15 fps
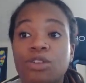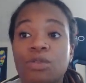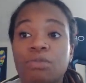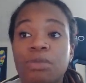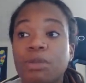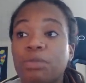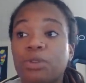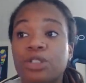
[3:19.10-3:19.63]

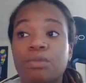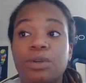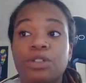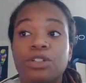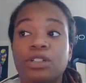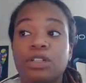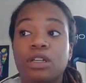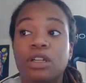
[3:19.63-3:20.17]
People,
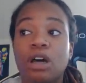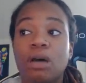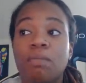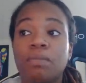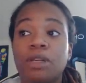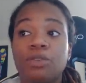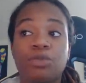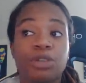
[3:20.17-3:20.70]
especially
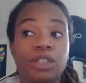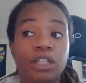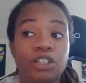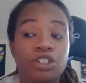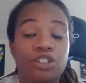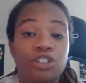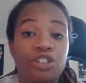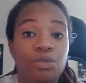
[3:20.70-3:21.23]
in
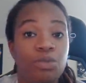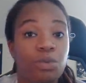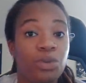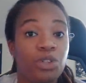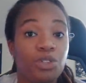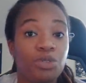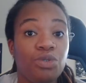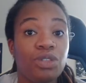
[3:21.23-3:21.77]
relationships,
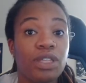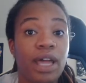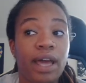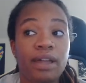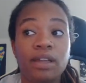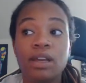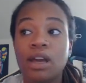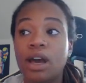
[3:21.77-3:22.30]
will use
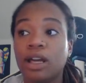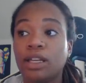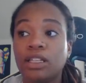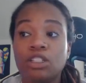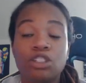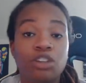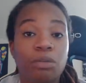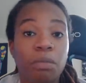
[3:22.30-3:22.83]
that
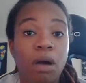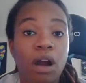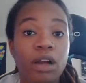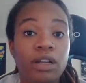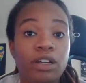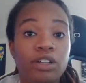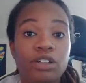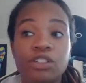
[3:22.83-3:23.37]
against their
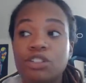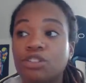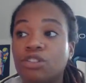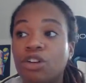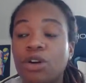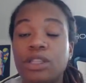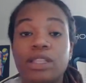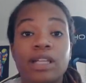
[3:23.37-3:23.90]
partners,
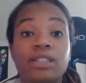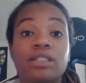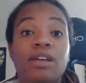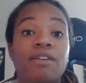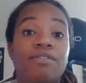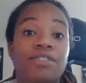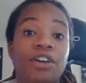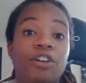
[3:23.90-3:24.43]
and that's
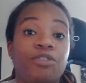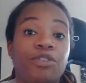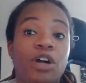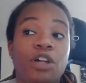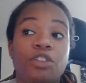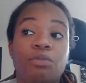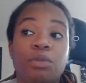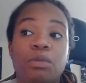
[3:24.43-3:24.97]
not fair for
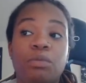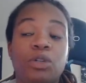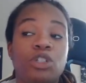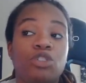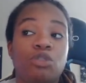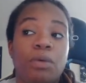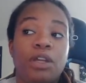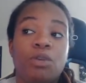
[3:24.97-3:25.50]
other people
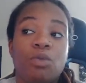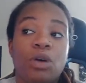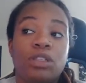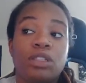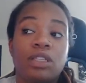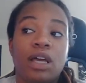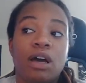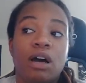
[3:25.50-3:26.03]
because nobody wants that